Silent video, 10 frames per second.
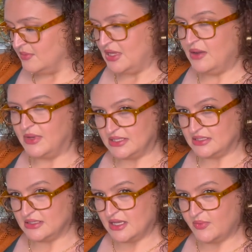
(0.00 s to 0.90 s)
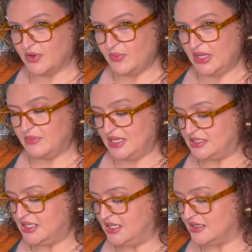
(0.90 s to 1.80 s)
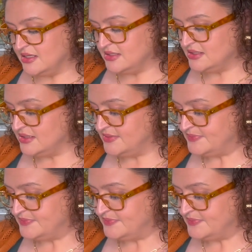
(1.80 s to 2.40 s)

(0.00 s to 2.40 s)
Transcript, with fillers: I'm going to have to look up what PBT is.